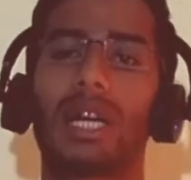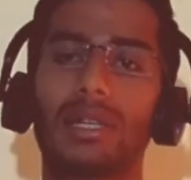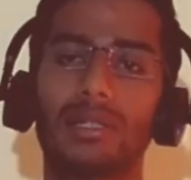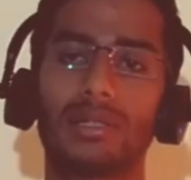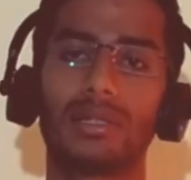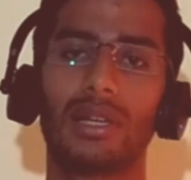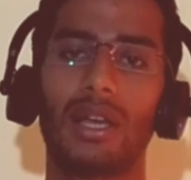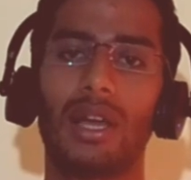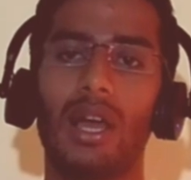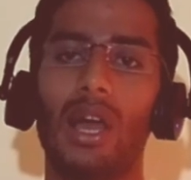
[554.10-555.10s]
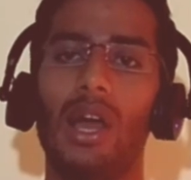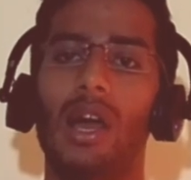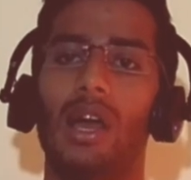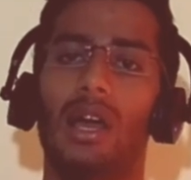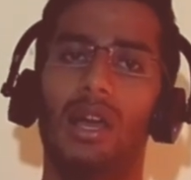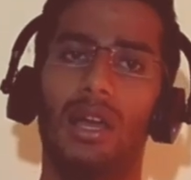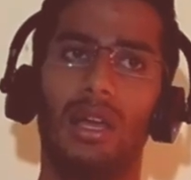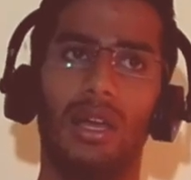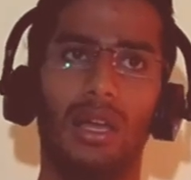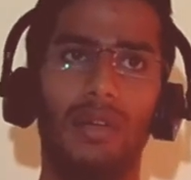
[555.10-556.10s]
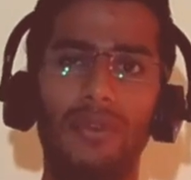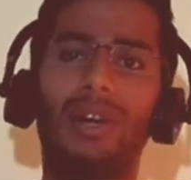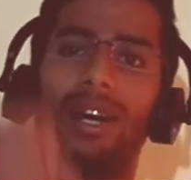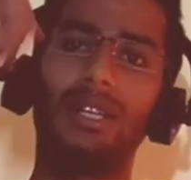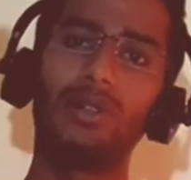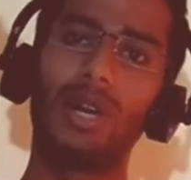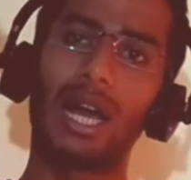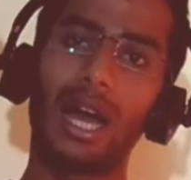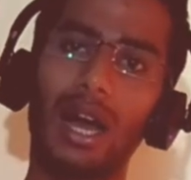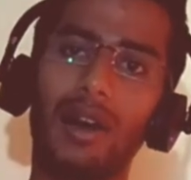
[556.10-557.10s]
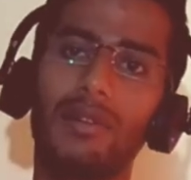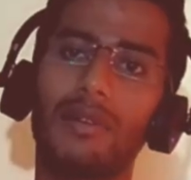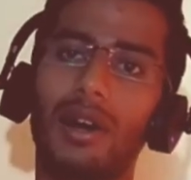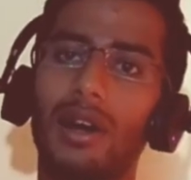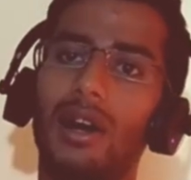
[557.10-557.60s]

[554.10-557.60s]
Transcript: practice. If you want to have